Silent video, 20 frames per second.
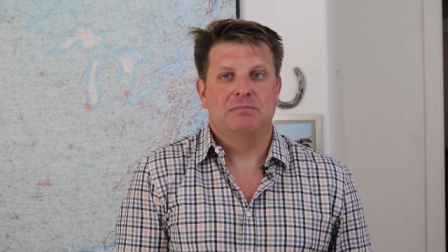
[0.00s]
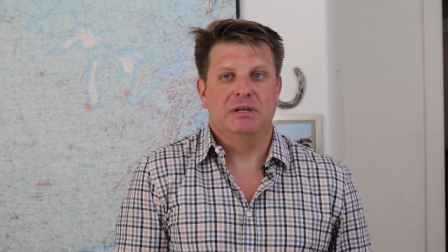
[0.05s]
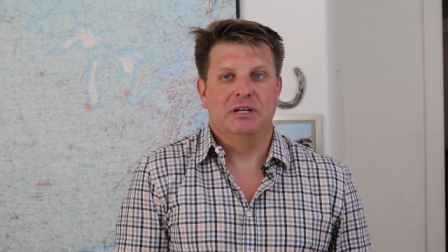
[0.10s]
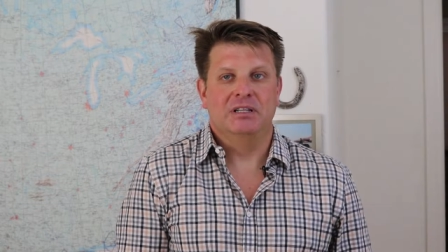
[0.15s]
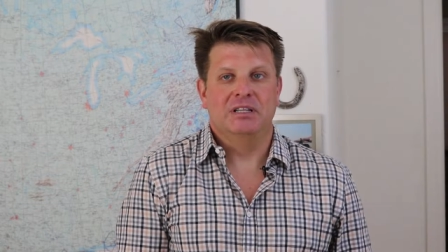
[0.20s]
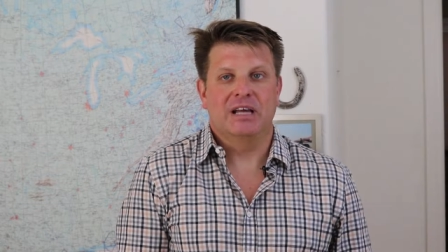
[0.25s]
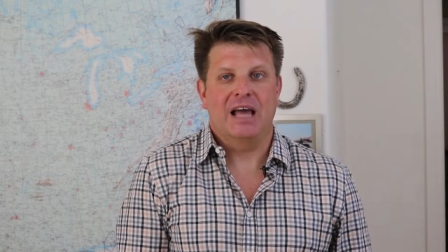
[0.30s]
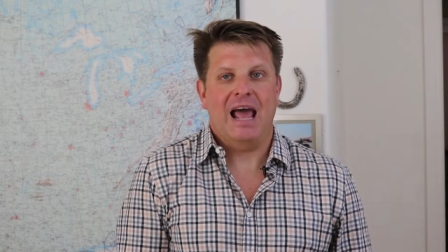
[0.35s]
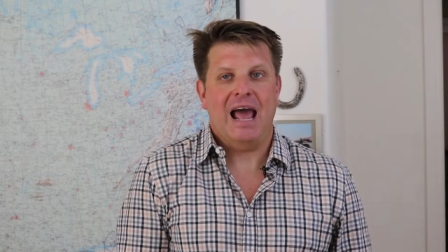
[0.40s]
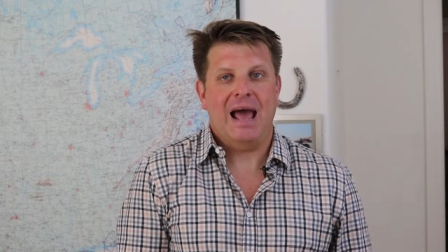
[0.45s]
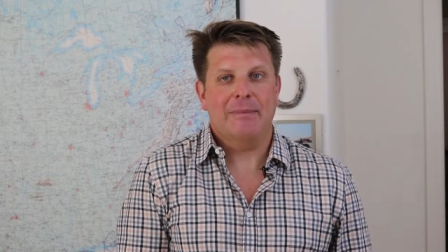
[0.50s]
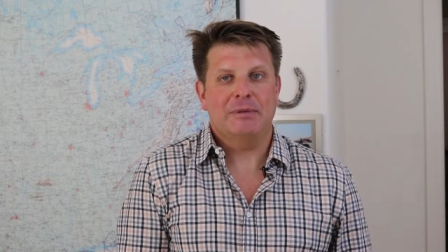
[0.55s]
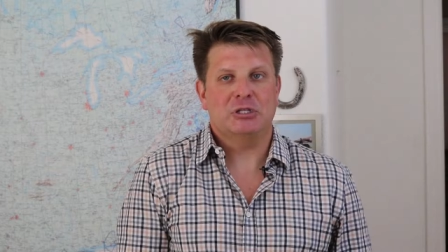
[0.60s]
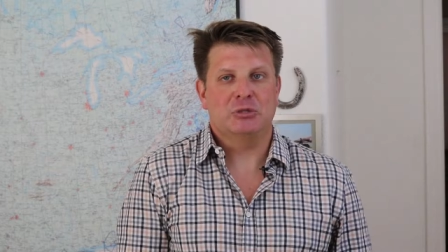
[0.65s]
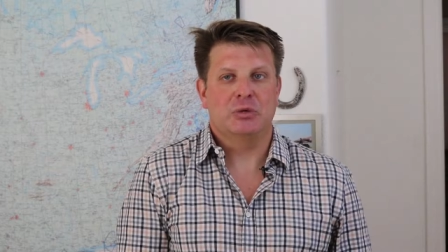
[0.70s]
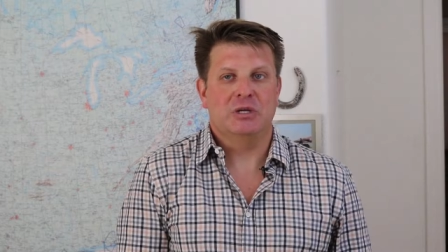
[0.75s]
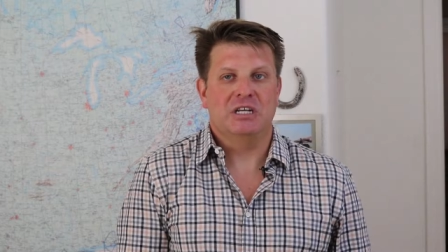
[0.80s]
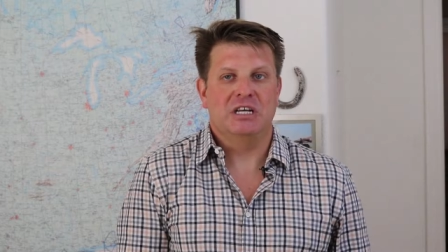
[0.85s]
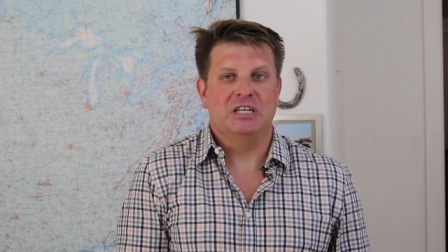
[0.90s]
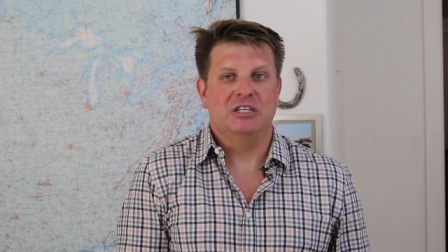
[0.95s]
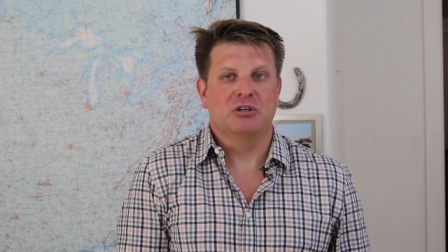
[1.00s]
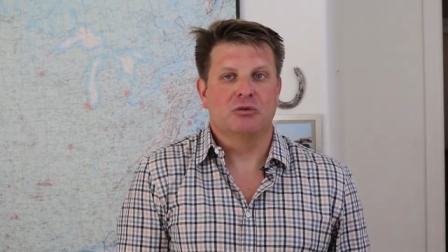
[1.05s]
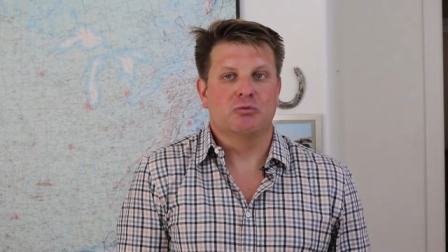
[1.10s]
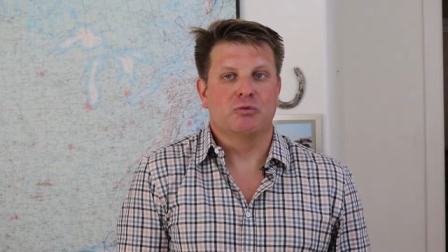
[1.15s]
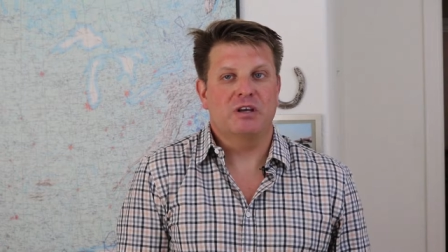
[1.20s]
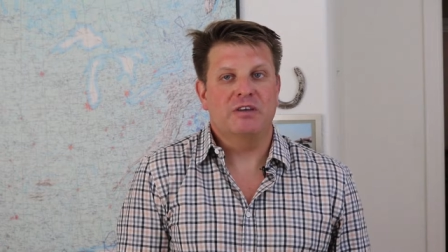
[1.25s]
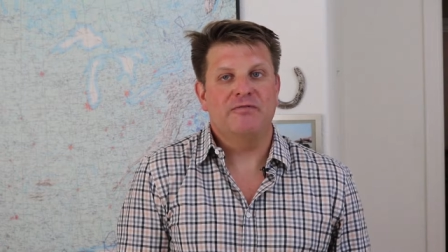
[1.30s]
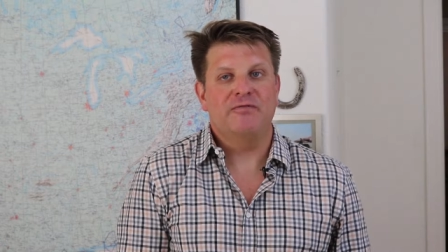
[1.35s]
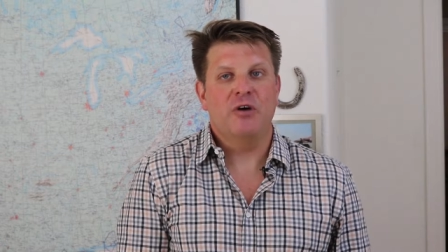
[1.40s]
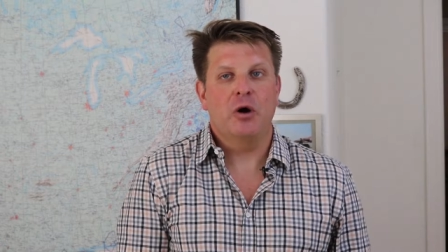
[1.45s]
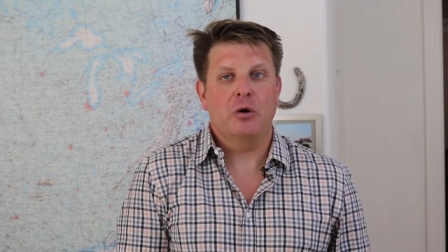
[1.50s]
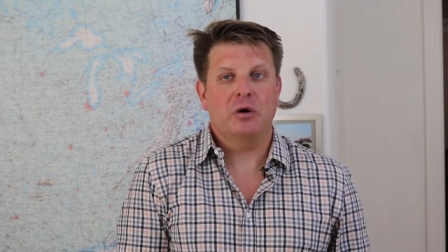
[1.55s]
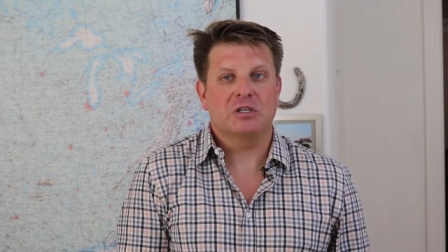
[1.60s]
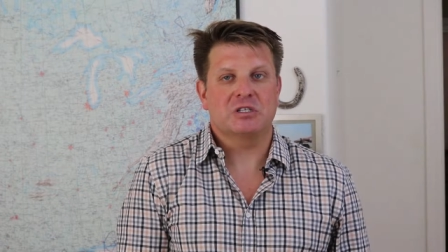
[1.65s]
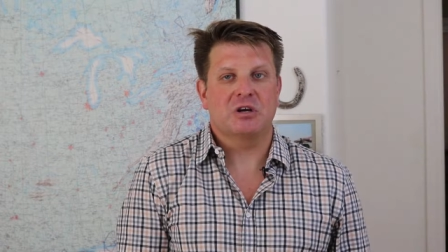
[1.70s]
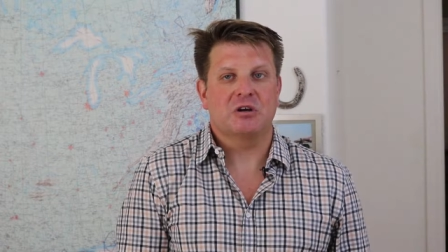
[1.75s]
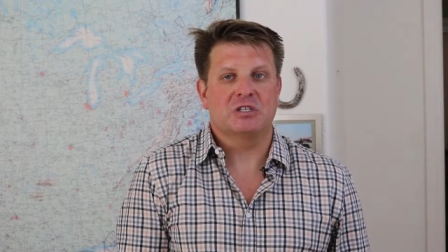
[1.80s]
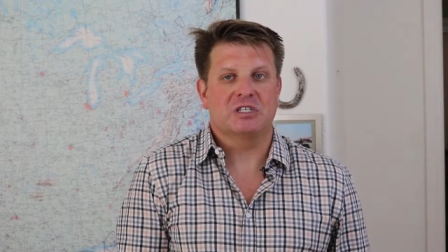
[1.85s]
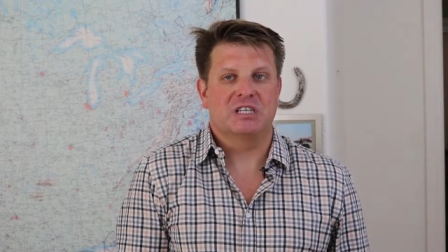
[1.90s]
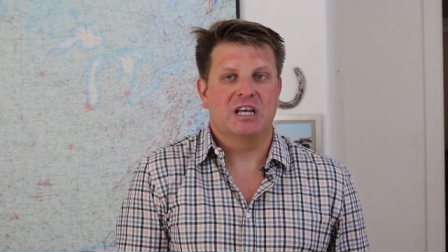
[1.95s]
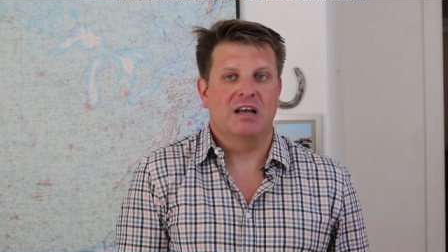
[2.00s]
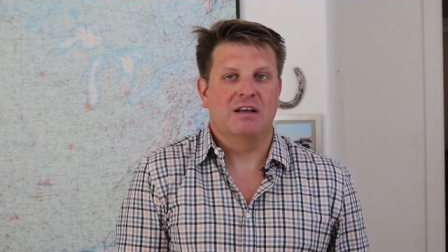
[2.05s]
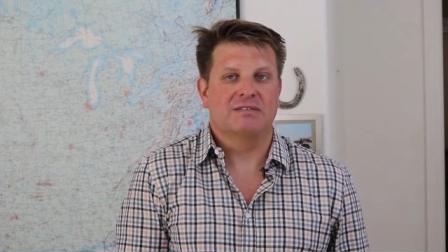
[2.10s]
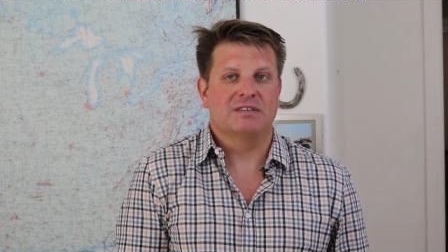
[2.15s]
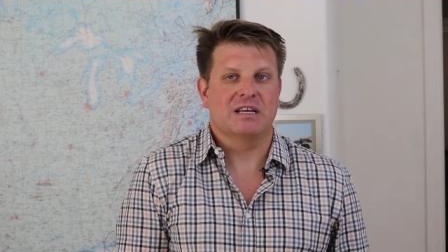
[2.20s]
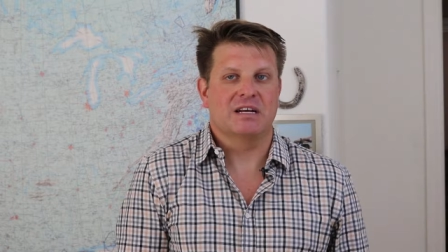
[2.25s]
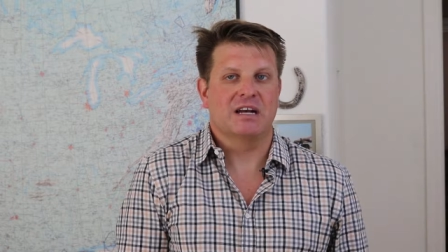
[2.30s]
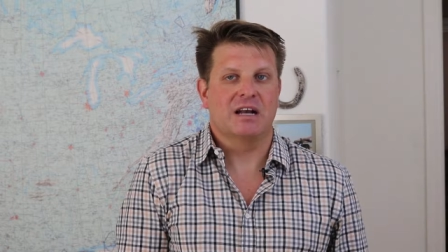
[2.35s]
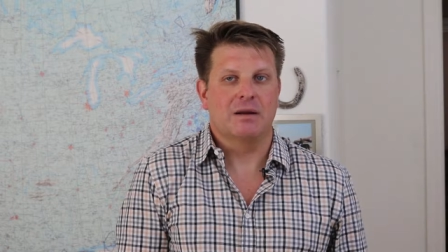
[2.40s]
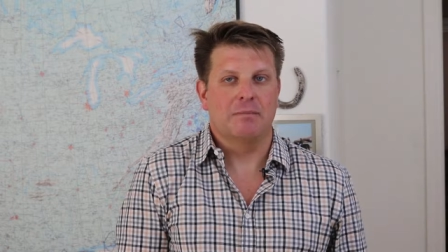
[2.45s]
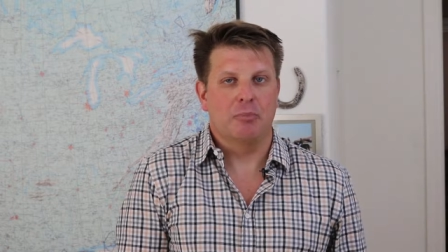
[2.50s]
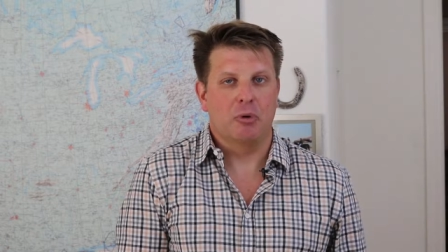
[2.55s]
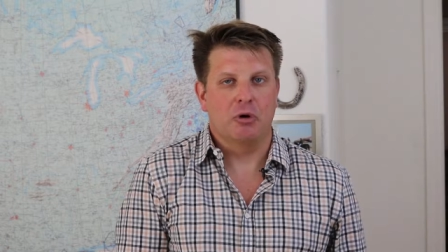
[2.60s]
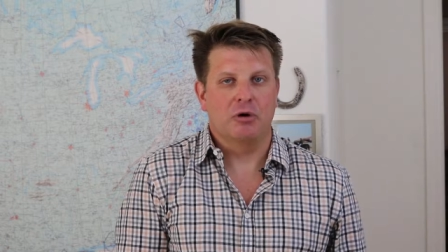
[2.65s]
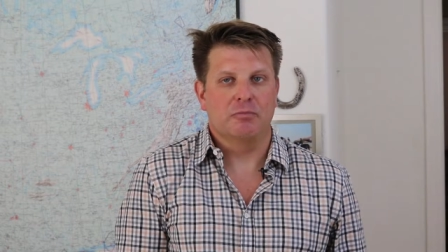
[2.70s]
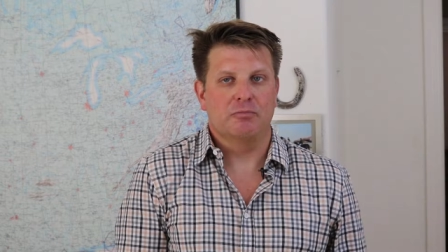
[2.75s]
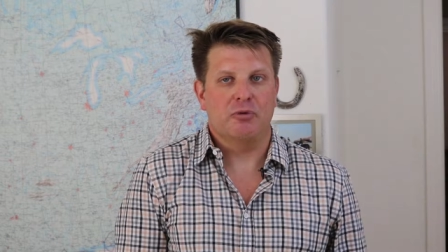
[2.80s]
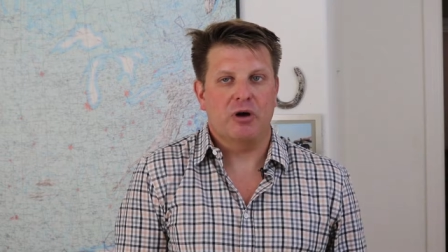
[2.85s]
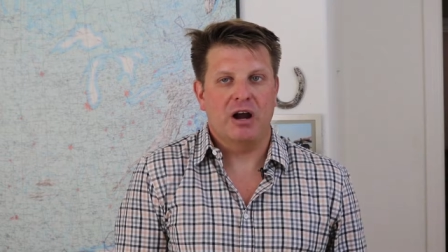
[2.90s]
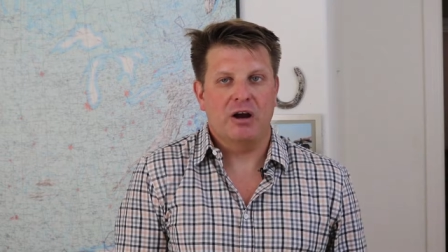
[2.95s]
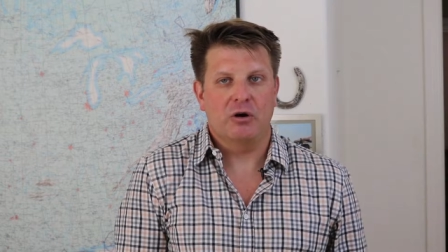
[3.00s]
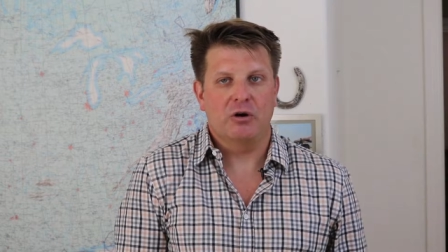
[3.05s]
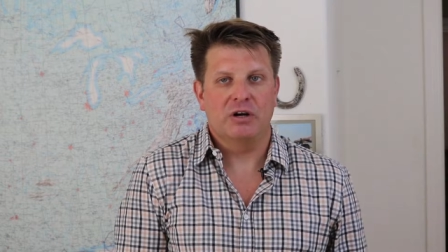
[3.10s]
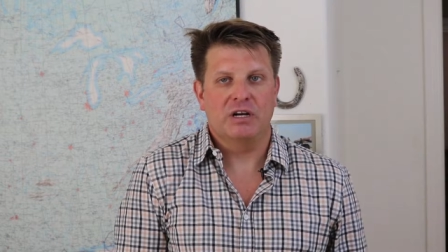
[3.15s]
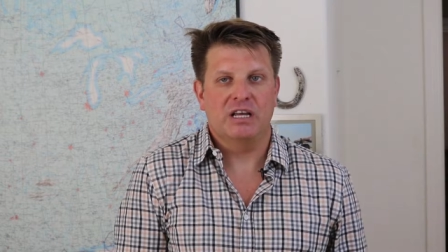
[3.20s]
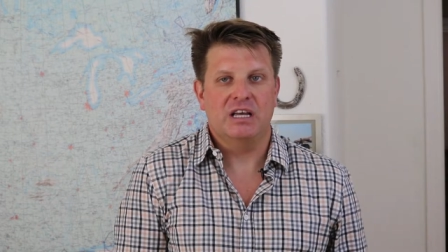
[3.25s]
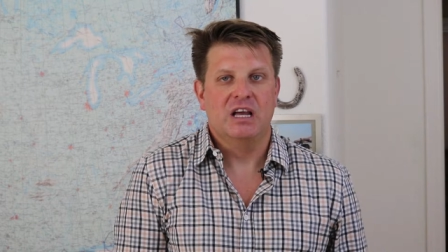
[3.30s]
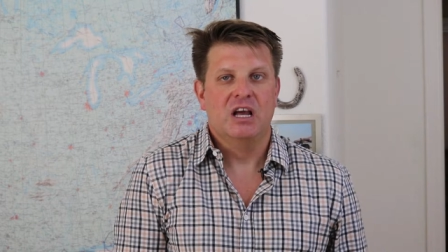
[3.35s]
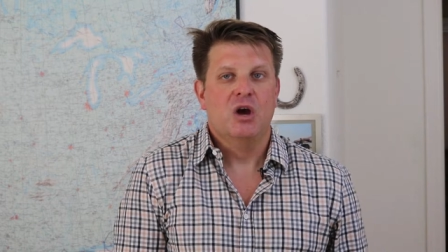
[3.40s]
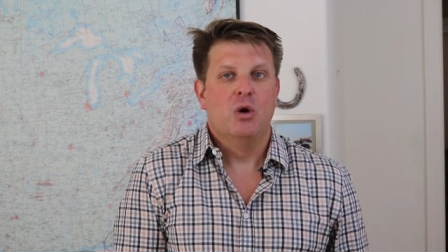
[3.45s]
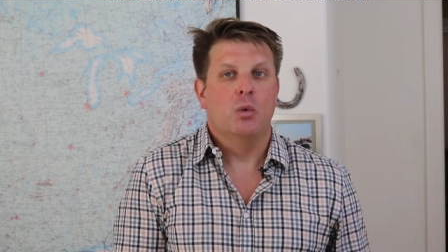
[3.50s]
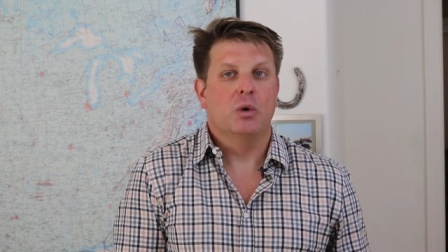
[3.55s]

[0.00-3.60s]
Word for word: build the habits we need to refocus ourselves on an important priority